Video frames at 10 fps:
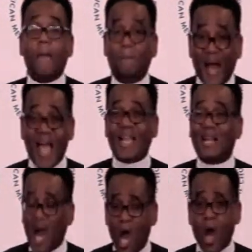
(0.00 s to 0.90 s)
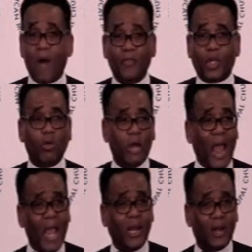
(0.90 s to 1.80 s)
by God the
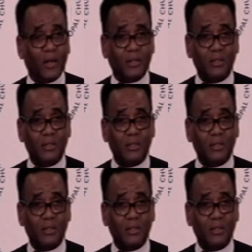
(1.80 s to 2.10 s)
Creator.